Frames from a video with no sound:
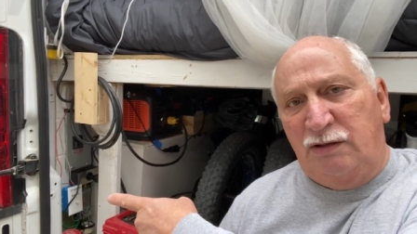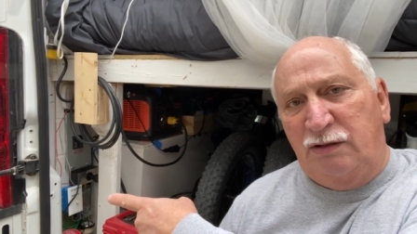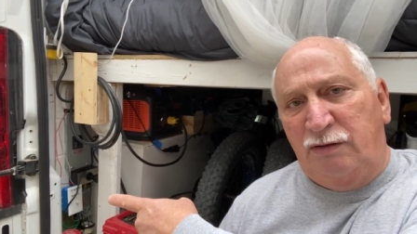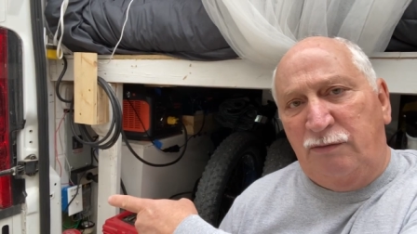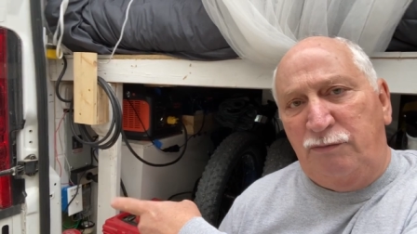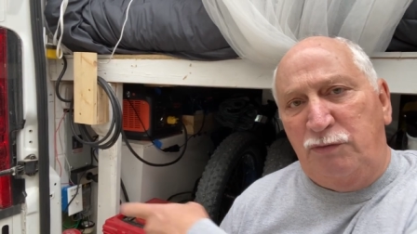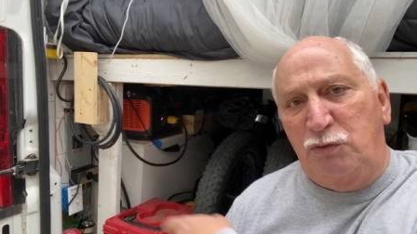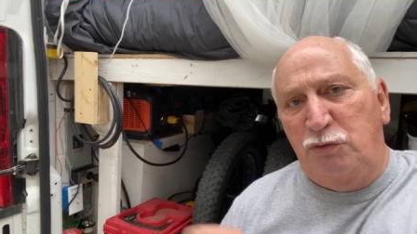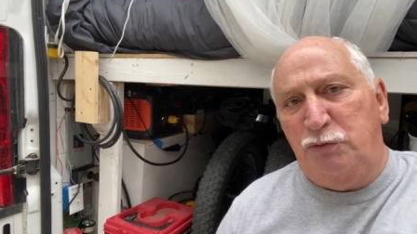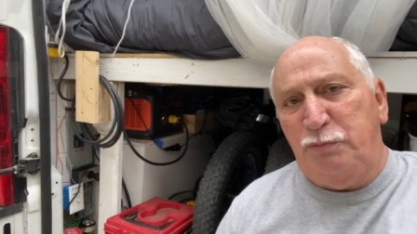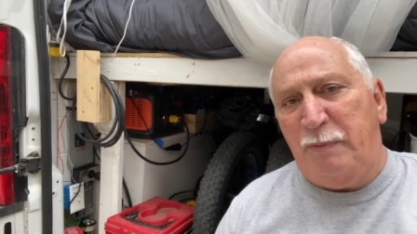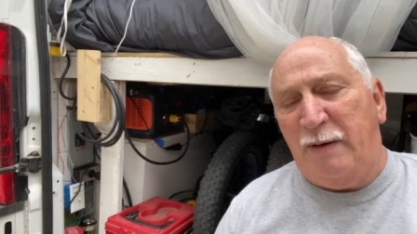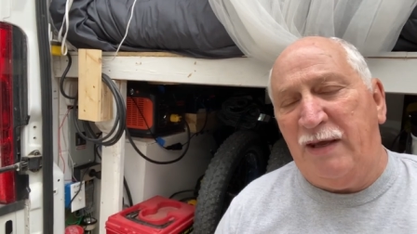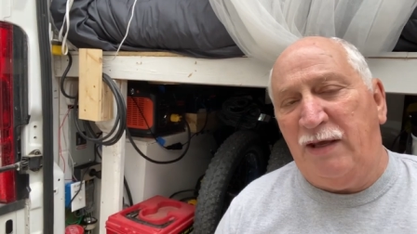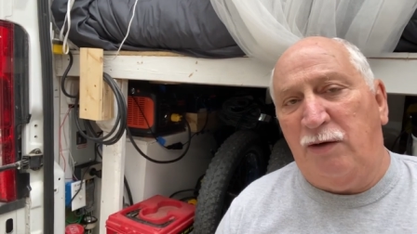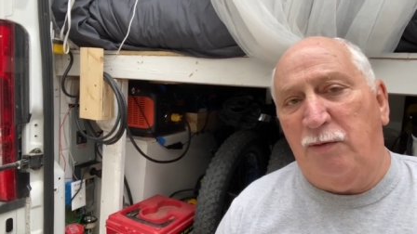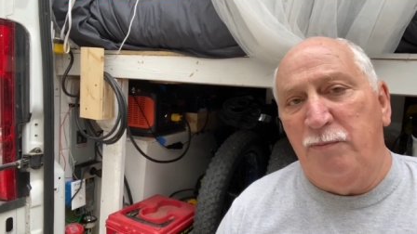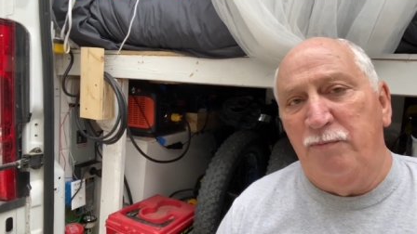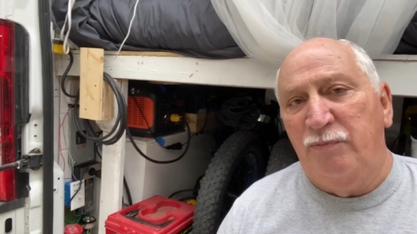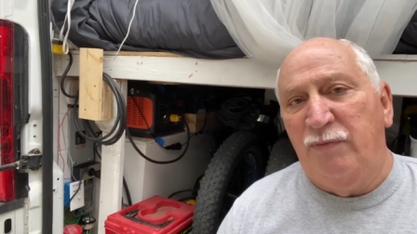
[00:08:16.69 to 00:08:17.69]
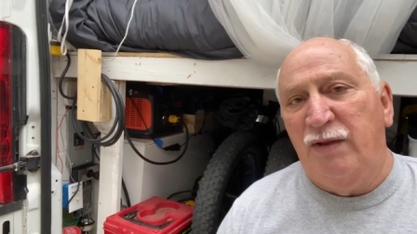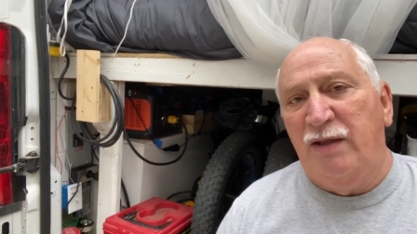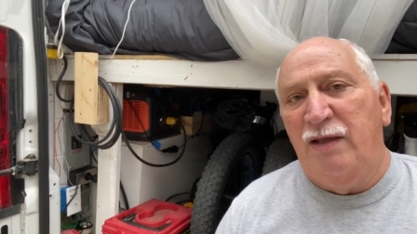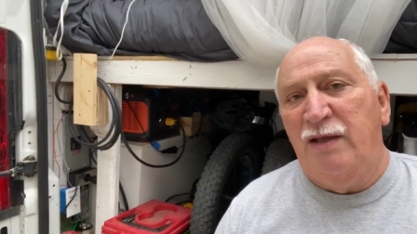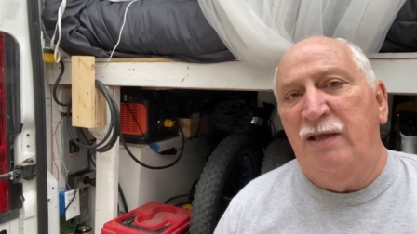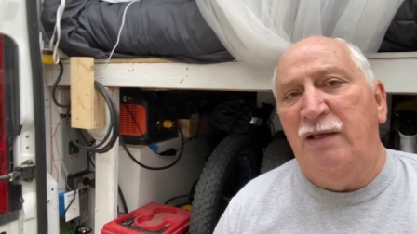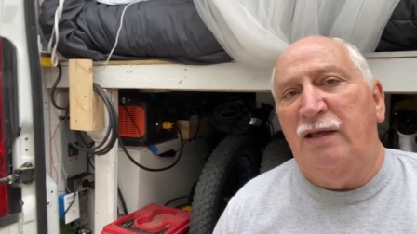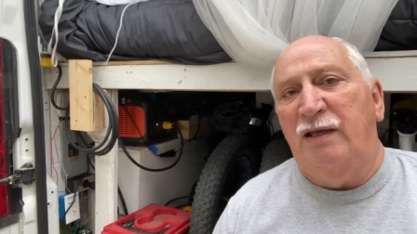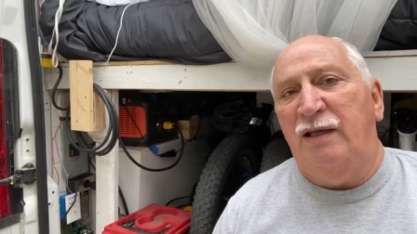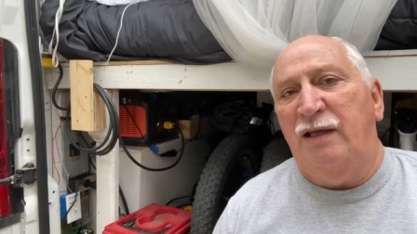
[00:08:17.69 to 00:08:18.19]
fuse panel
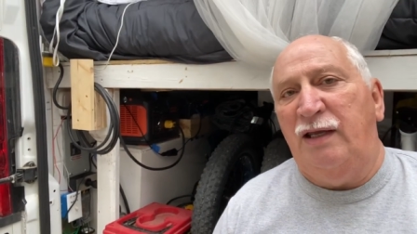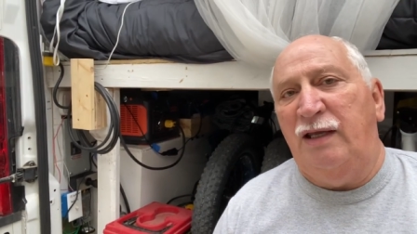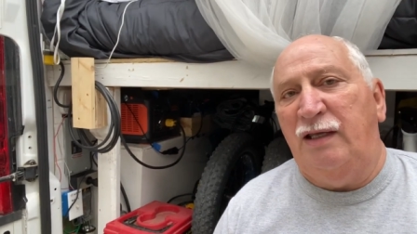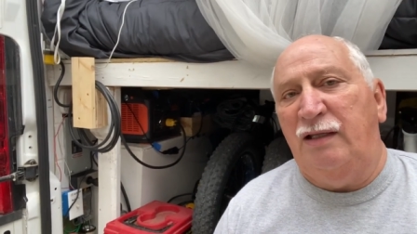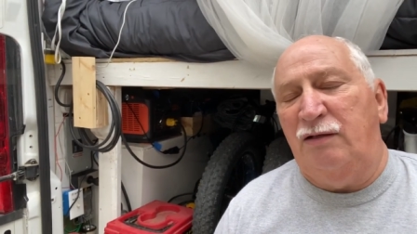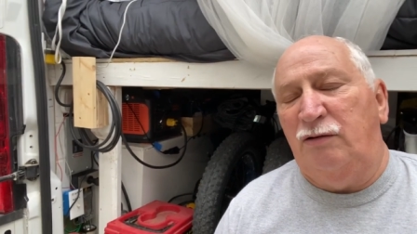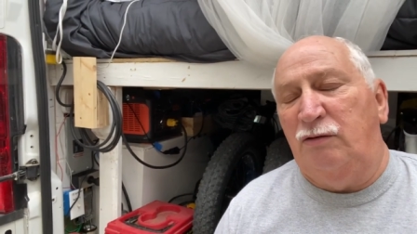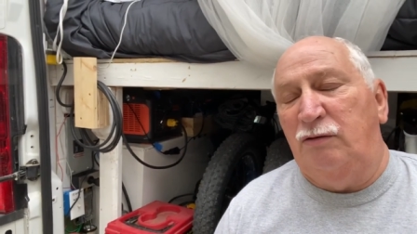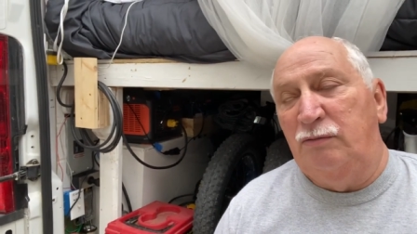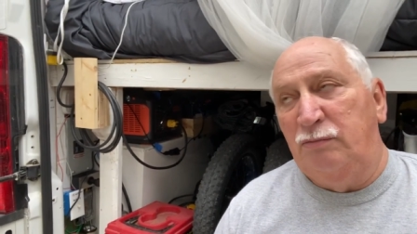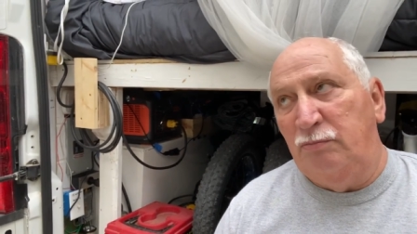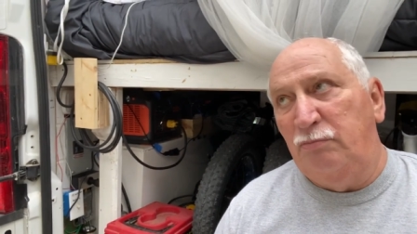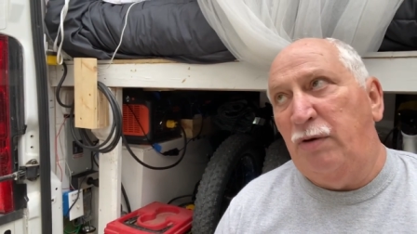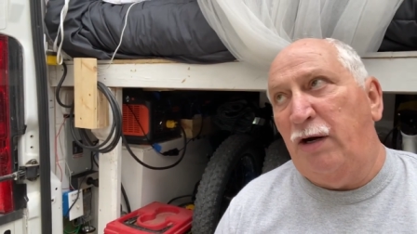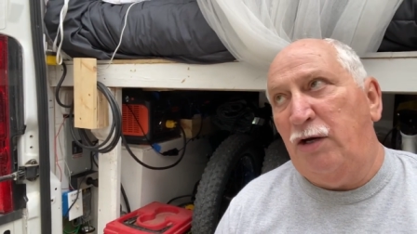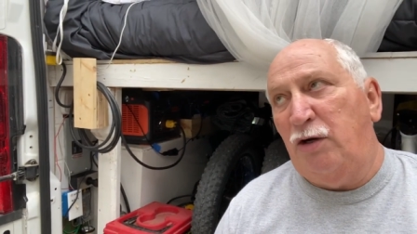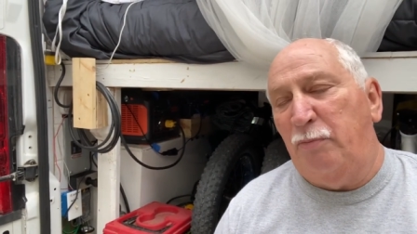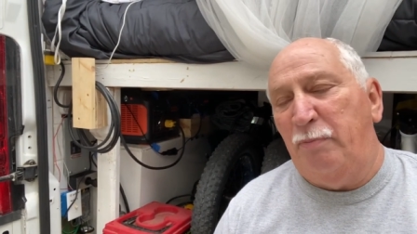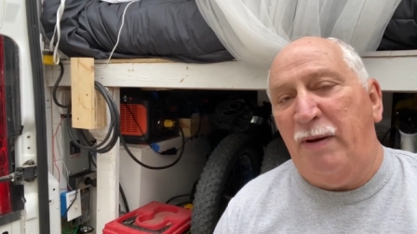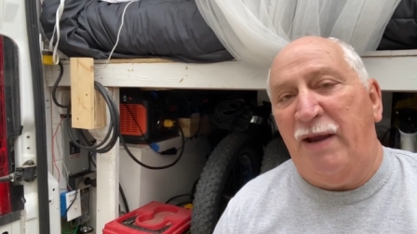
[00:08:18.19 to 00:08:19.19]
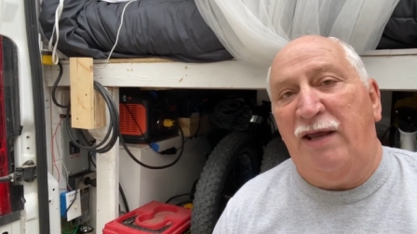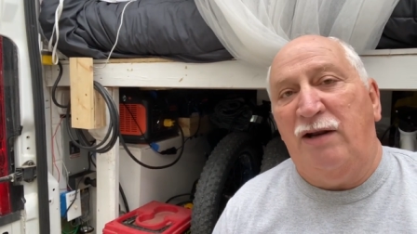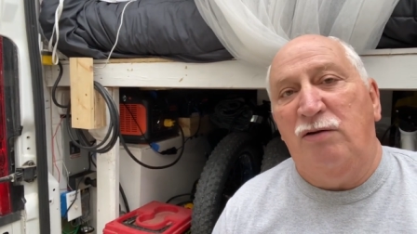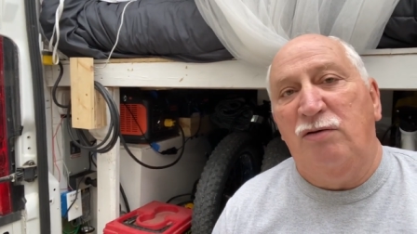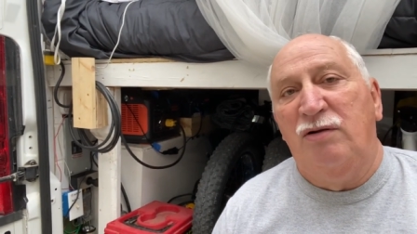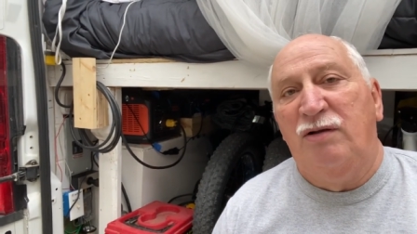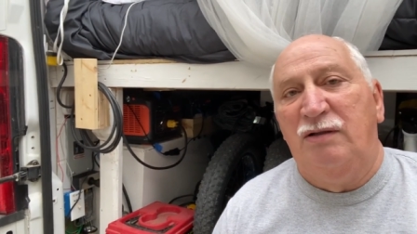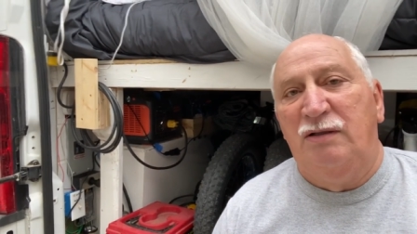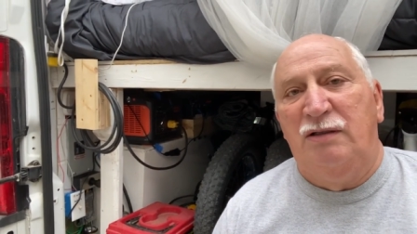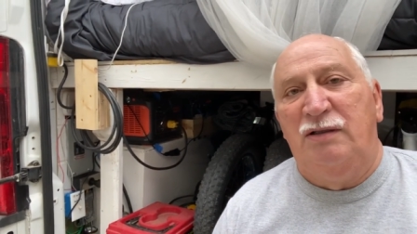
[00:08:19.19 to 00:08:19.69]
or breaker panel,